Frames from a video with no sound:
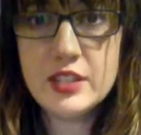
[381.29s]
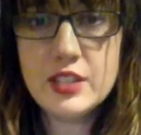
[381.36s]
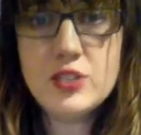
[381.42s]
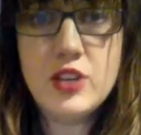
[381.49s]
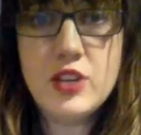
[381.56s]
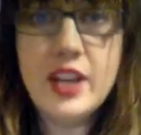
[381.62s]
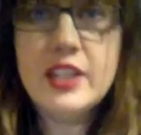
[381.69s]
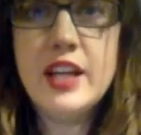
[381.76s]

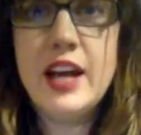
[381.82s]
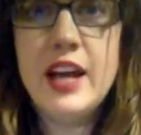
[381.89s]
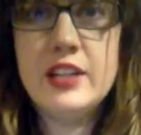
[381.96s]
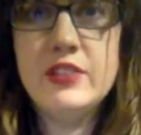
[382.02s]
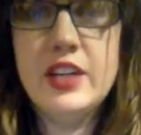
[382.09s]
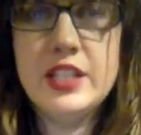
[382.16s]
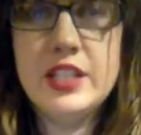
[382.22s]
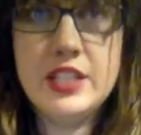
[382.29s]
He's trying to
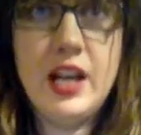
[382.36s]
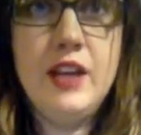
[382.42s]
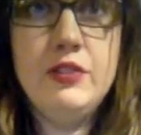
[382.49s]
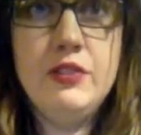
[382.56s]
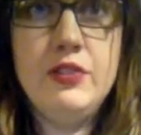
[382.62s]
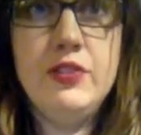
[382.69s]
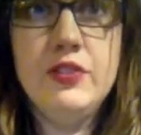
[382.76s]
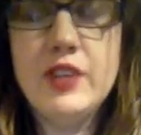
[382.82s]
act very
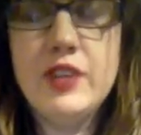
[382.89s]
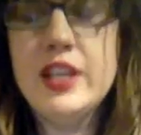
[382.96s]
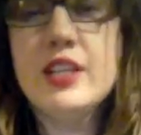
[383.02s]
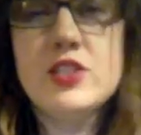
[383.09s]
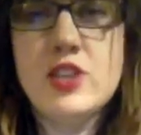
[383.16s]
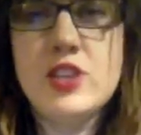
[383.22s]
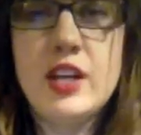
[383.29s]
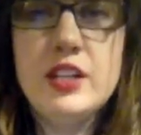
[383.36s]
tough, right?
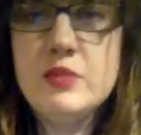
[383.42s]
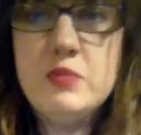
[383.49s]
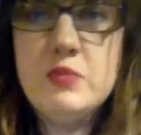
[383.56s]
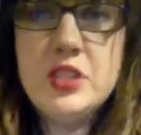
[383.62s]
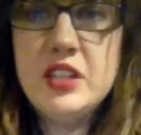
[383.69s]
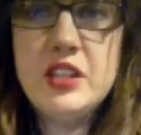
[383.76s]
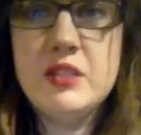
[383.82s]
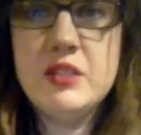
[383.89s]
He's trying to
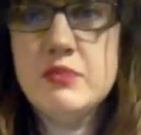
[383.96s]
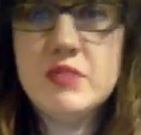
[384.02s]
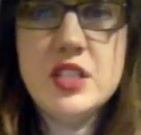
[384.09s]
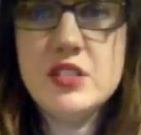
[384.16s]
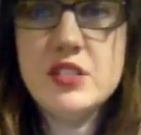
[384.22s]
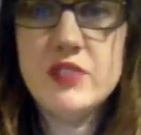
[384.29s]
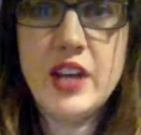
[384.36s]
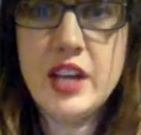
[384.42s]
be like,
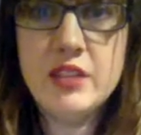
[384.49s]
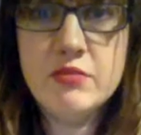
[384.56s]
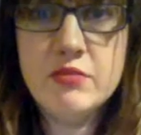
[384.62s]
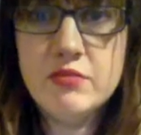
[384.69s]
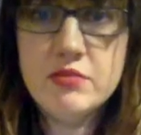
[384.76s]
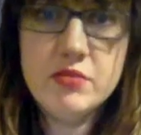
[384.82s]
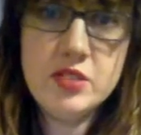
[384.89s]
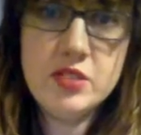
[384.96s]
it's fine.
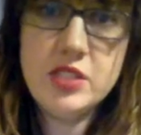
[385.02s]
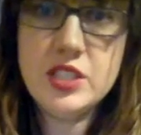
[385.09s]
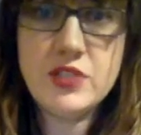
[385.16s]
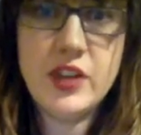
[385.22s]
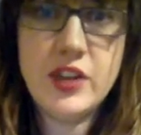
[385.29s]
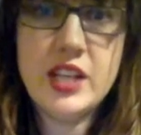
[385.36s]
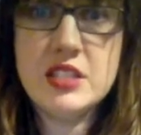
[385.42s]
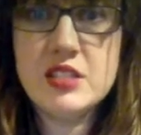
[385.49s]
Who needs
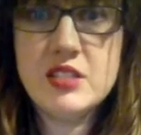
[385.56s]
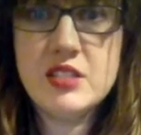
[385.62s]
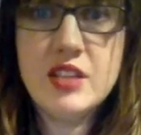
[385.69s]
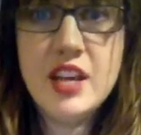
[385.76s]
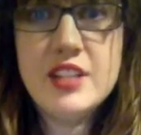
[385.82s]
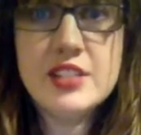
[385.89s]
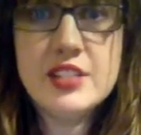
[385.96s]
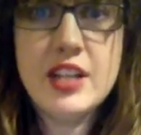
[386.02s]
friends?
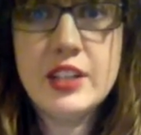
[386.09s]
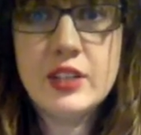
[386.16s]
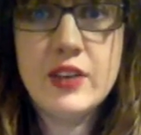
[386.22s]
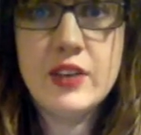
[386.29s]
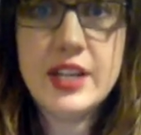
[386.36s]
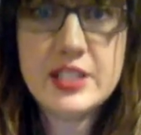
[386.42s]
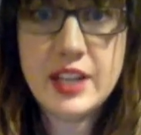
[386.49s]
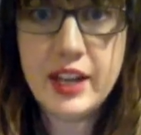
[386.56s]
It's not the
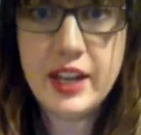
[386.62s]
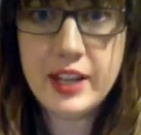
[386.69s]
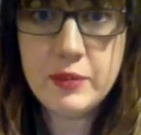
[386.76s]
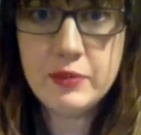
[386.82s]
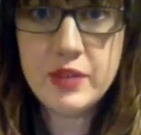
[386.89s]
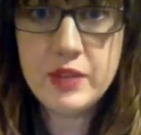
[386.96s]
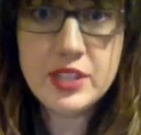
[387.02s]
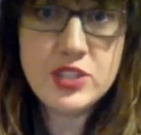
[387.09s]
right
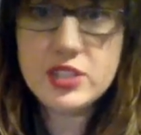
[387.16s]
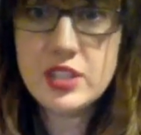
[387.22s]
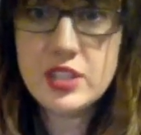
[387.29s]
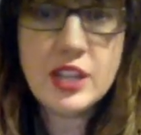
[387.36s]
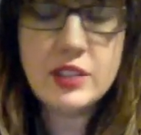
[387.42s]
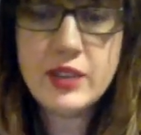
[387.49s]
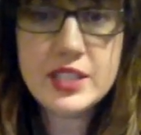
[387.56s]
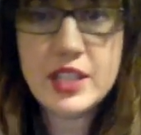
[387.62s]
time. It's just
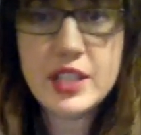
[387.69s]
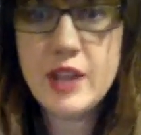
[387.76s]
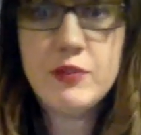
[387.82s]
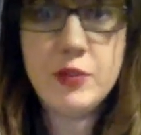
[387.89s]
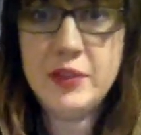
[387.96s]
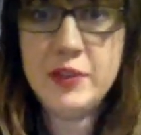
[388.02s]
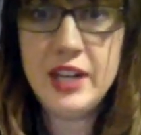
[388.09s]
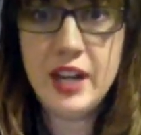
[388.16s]
not the right time
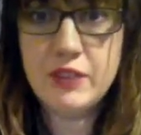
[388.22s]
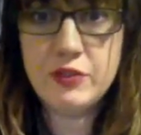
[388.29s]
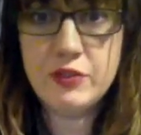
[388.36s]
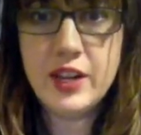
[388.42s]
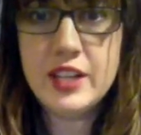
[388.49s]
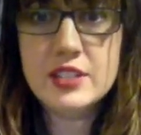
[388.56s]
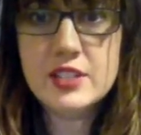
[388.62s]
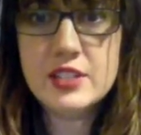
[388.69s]
for me to have
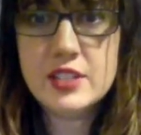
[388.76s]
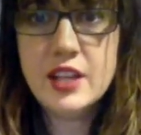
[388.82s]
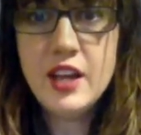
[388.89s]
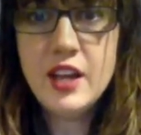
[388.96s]
friends.